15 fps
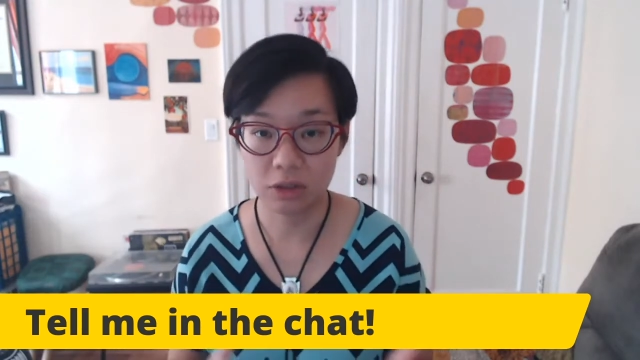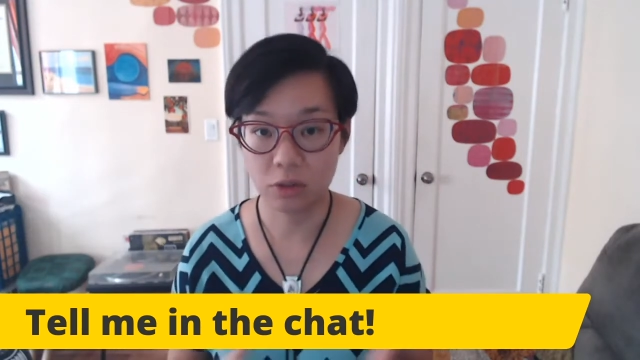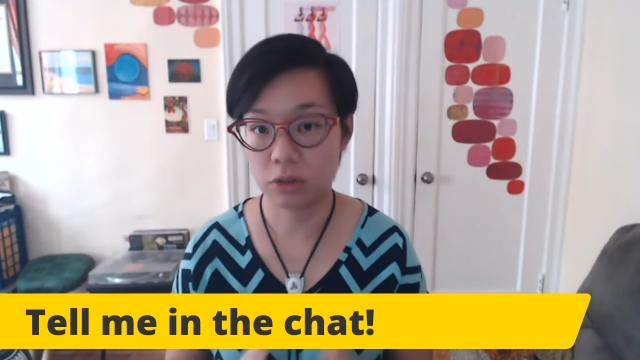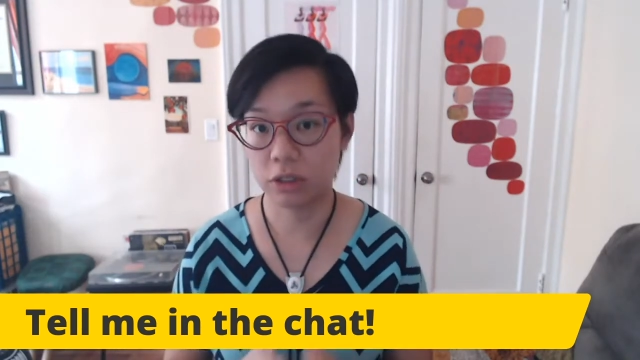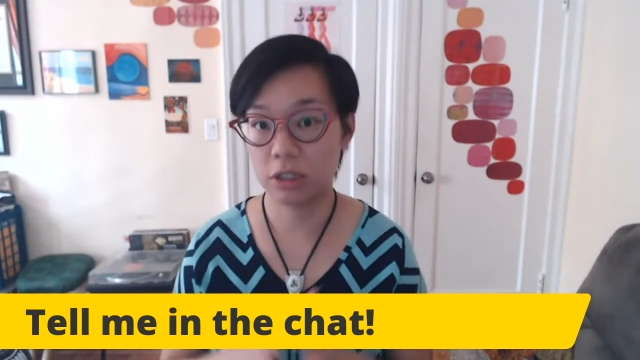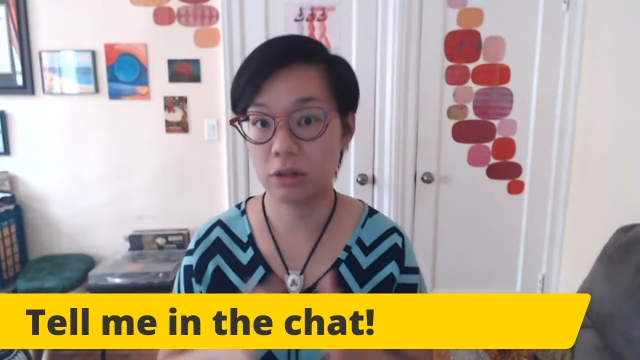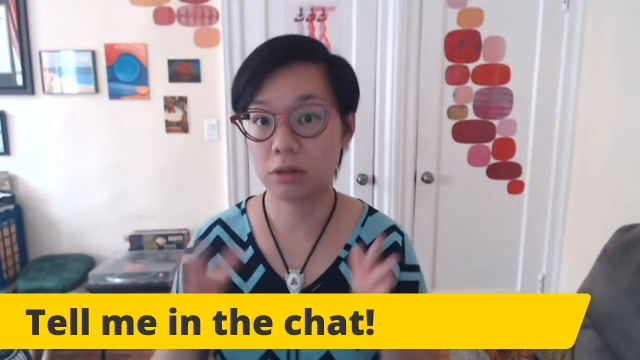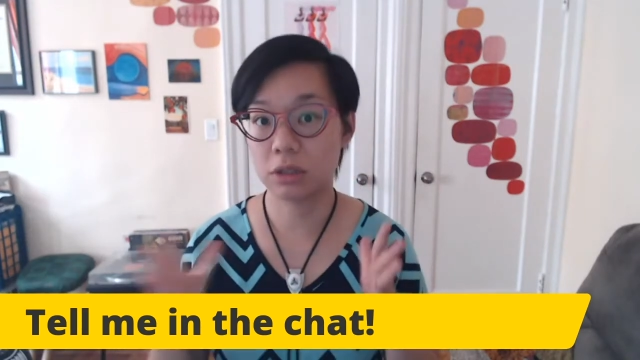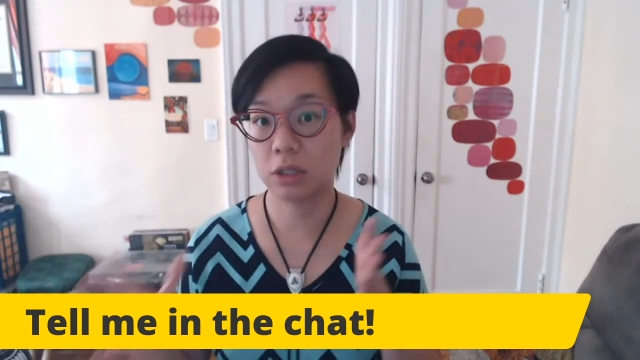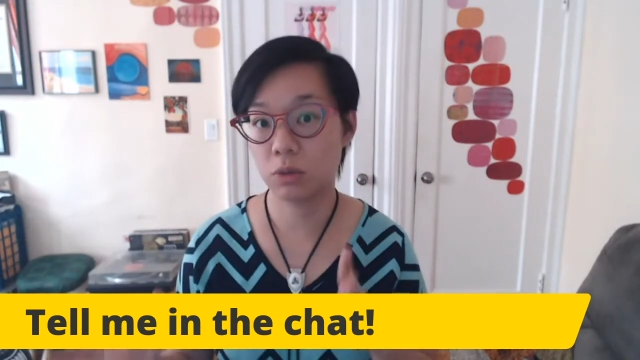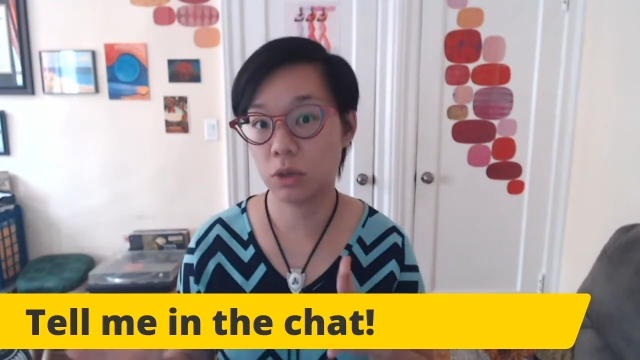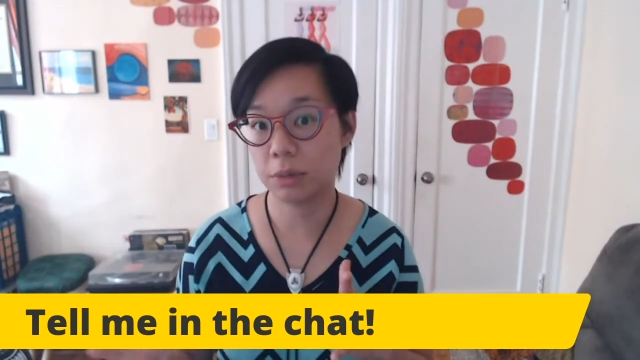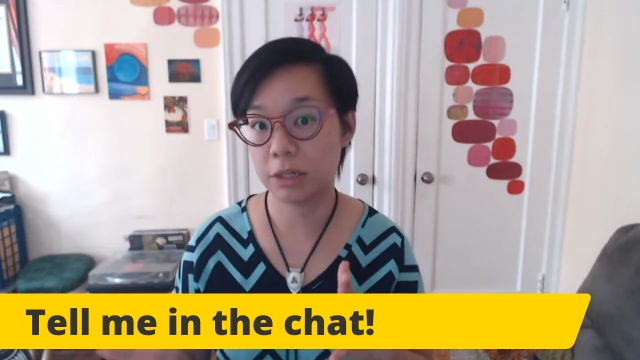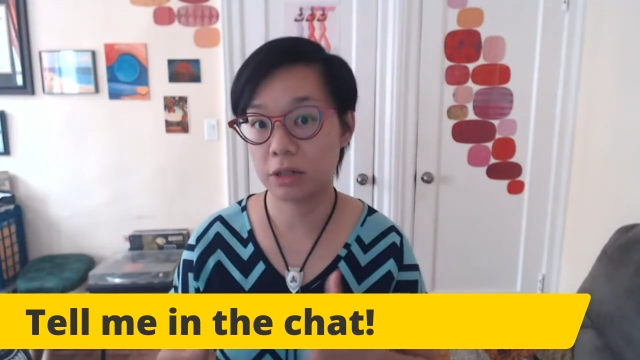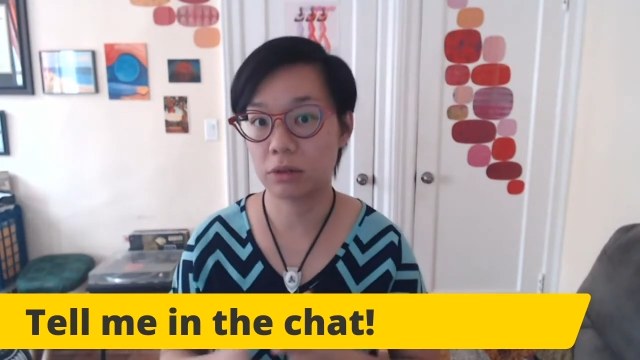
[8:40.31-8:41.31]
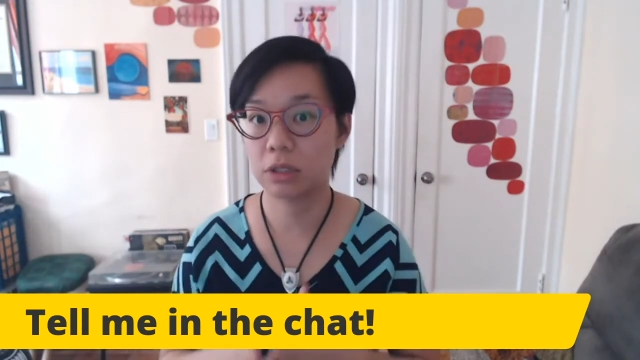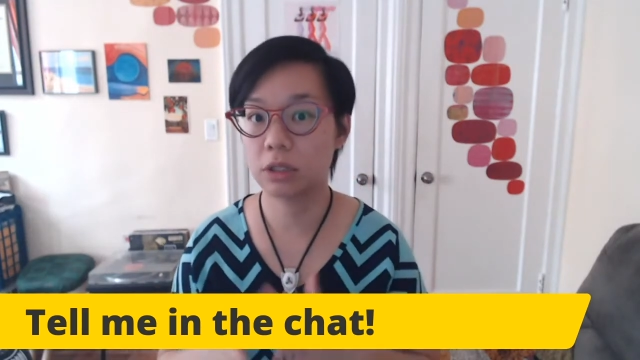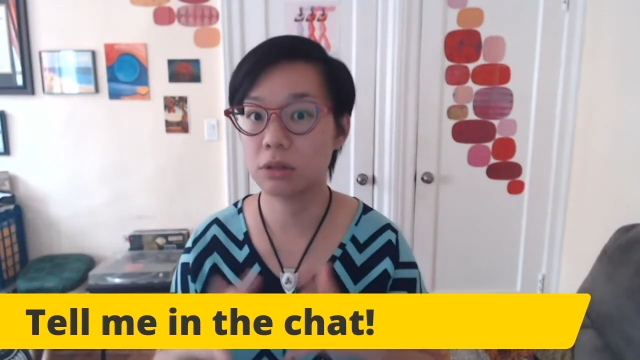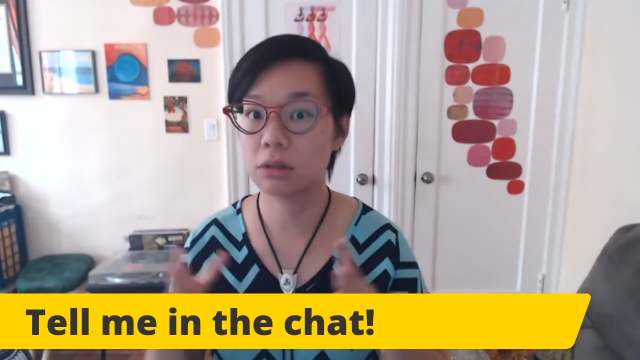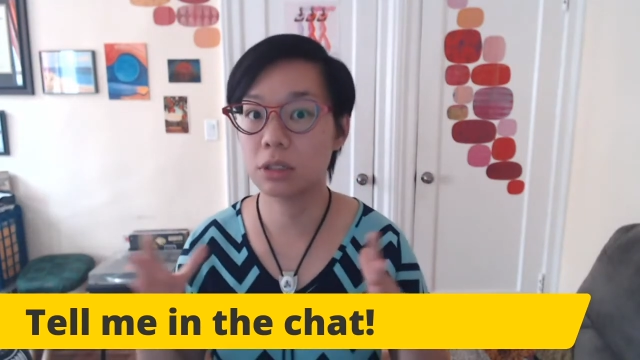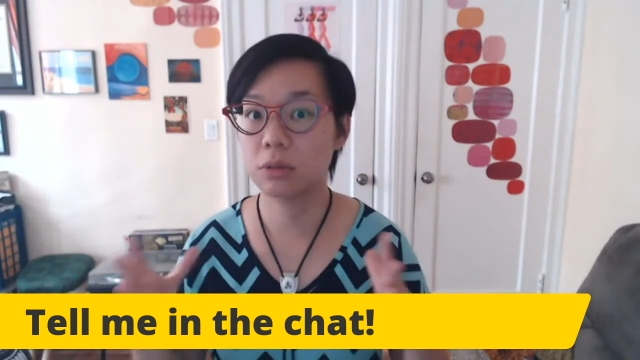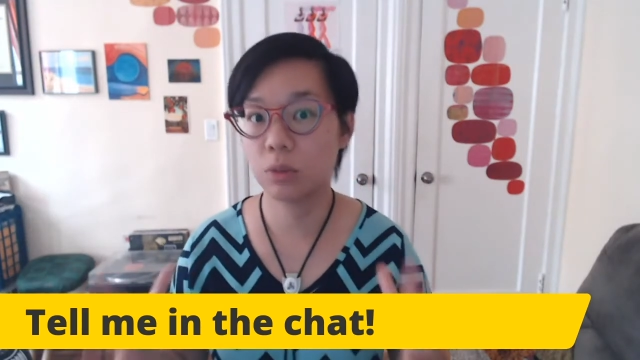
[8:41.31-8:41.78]
or the only woman, or the
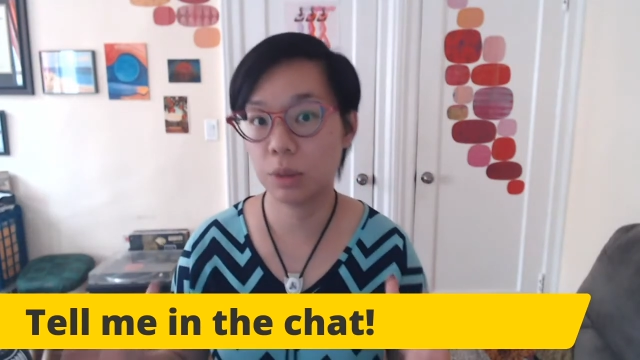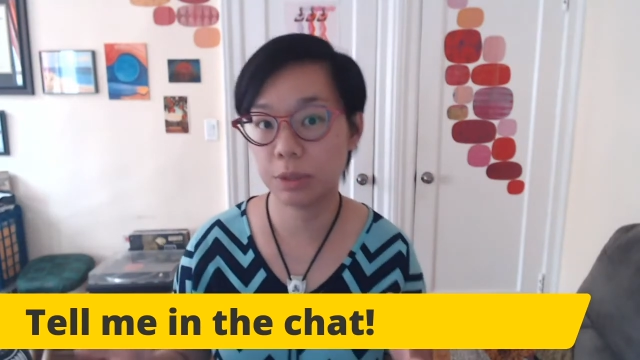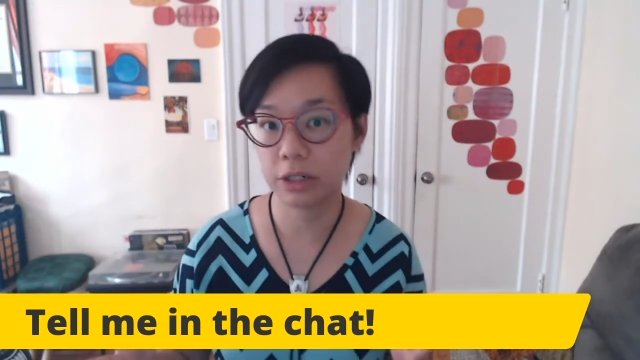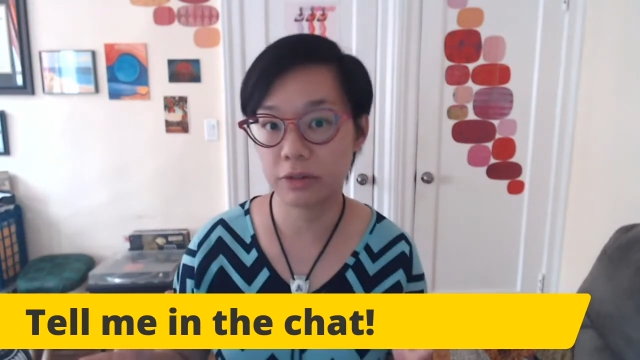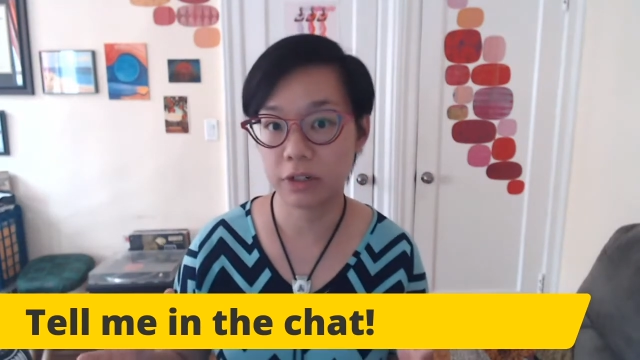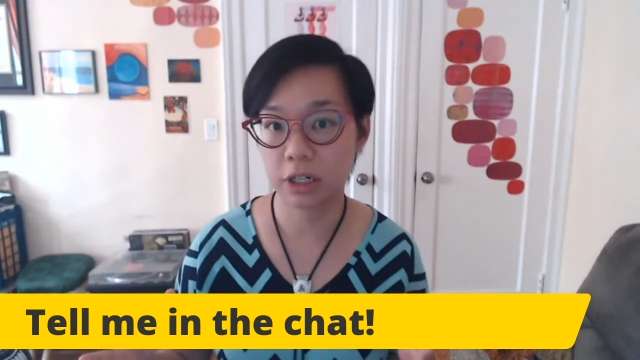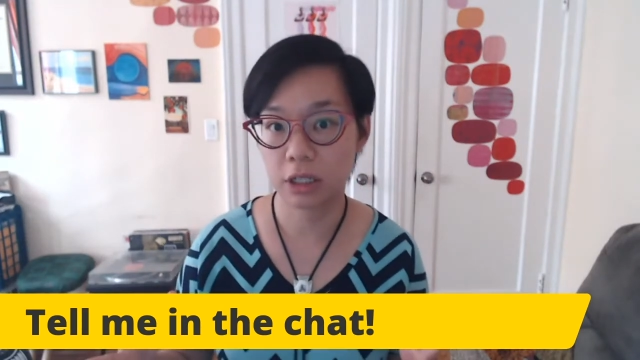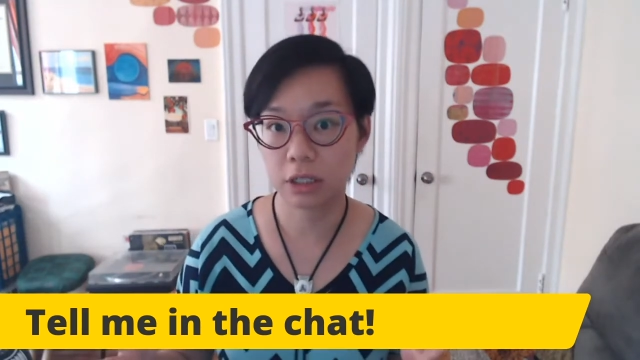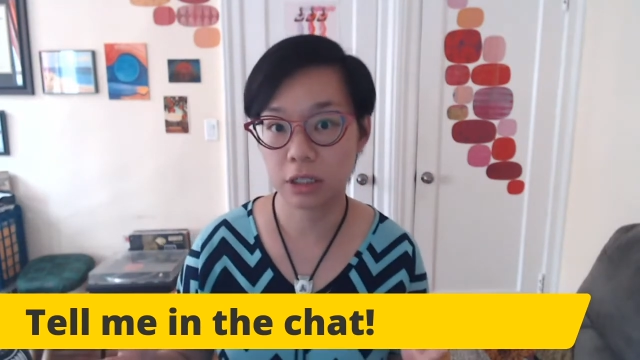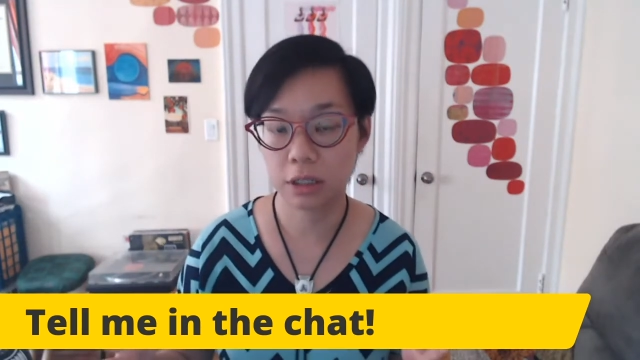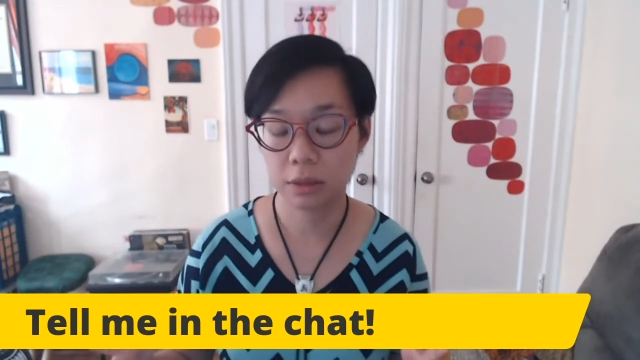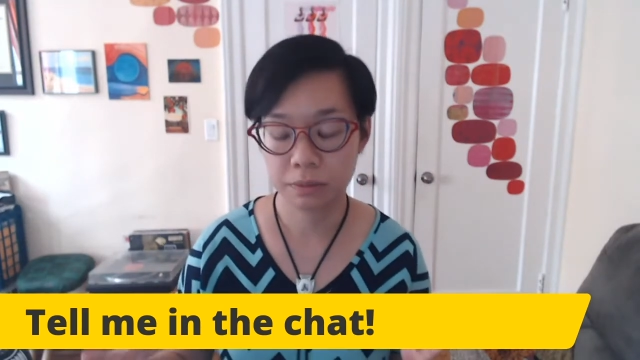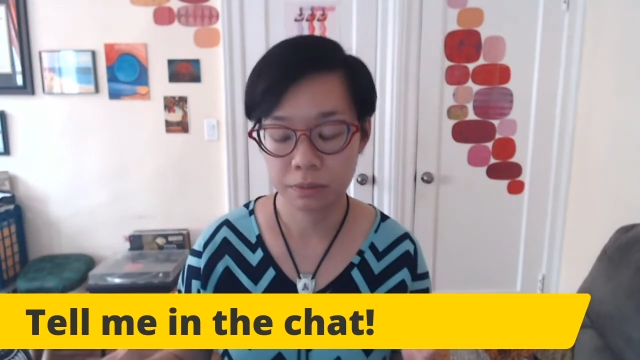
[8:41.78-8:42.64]
only woman of color.